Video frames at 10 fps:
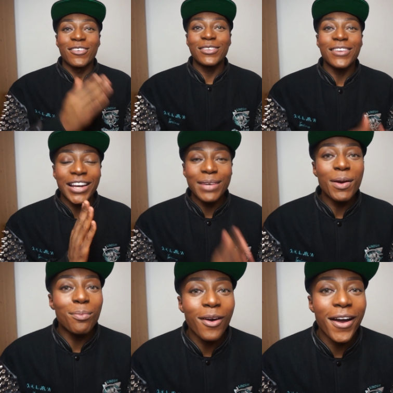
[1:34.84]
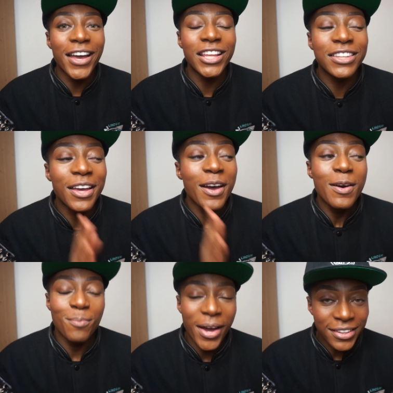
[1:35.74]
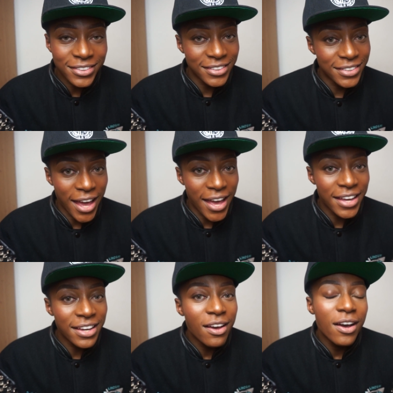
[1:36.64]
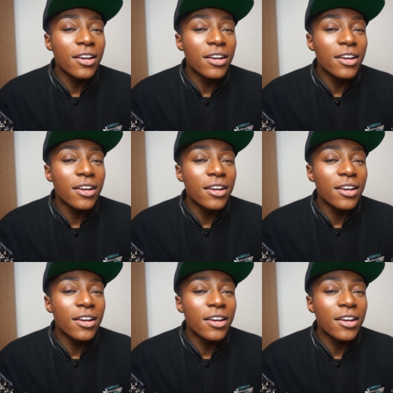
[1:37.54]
she does not claim her prize by Sunday.